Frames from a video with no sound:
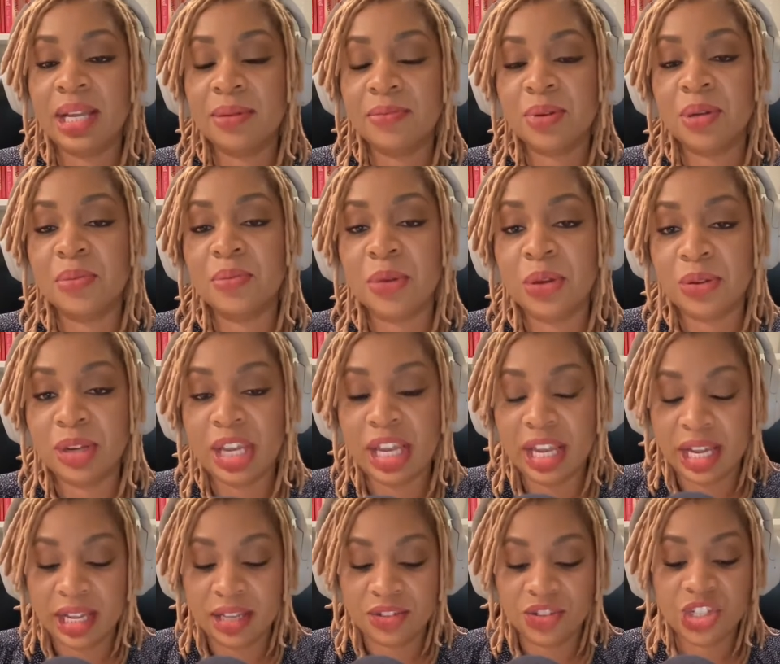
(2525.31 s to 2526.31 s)
and
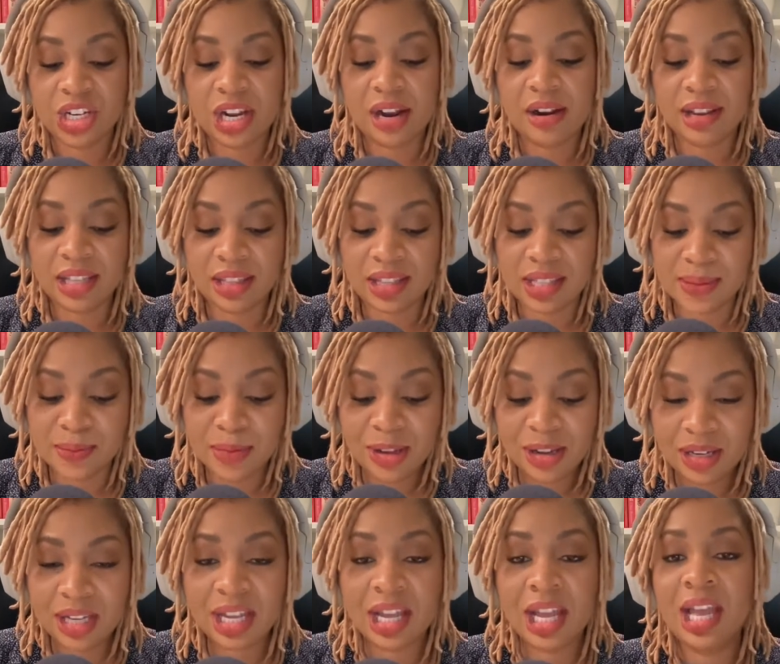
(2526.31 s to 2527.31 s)
promoting and sharing this
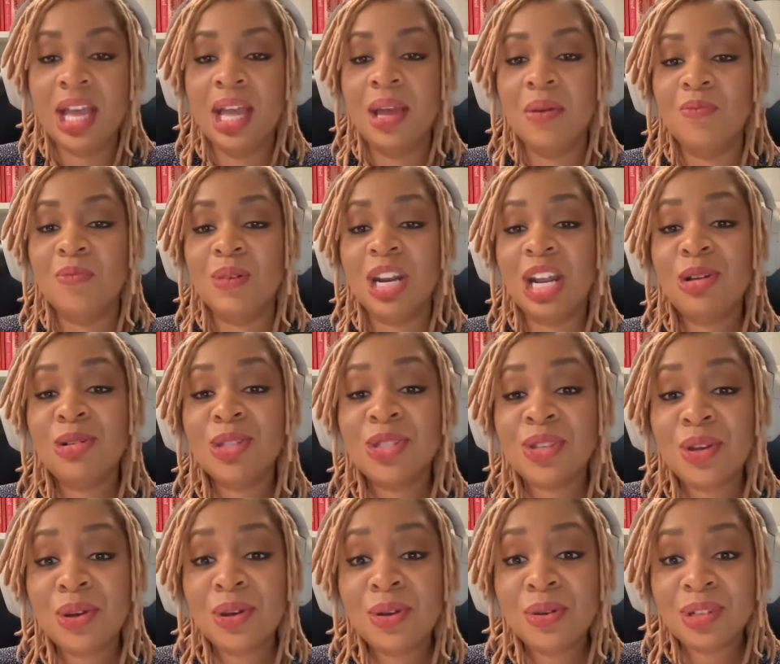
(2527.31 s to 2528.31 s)
book but I
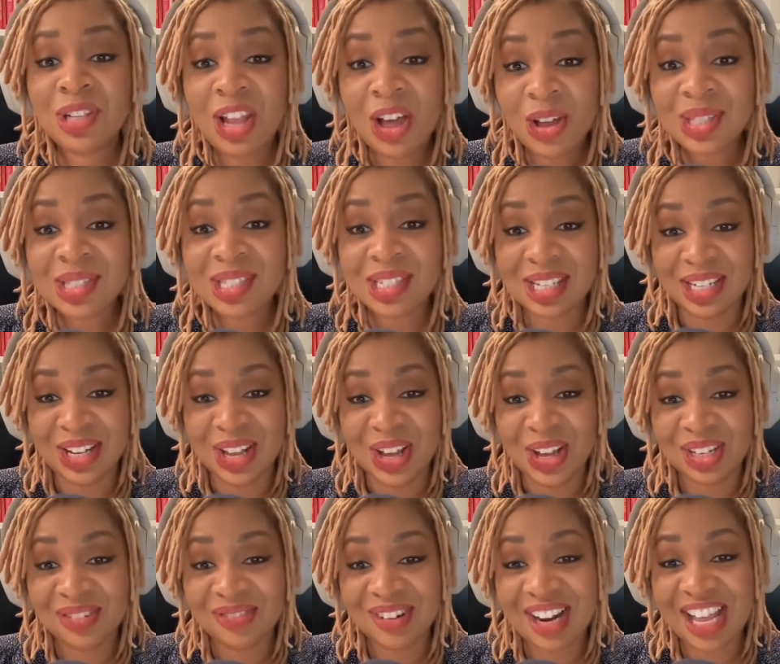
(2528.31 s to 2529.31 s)
also lost a
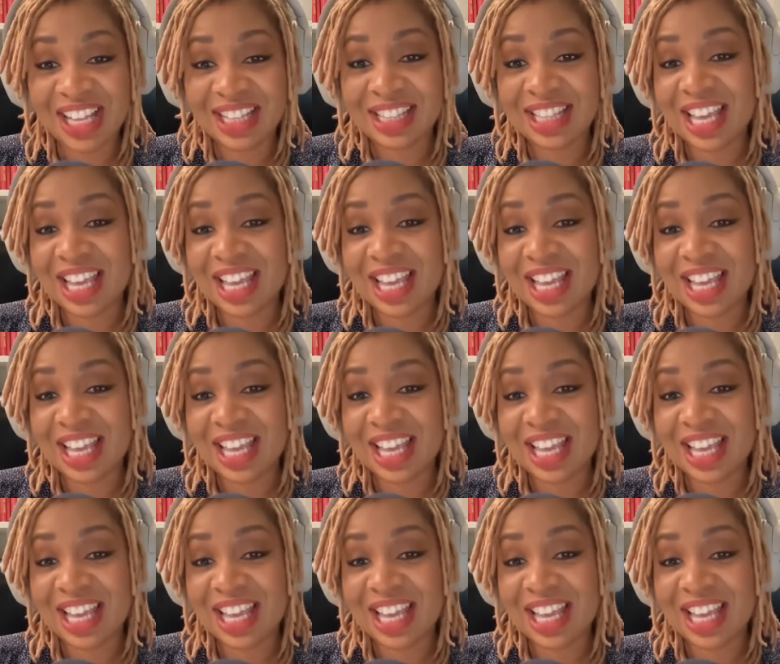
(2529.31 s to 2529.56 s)
lot, right?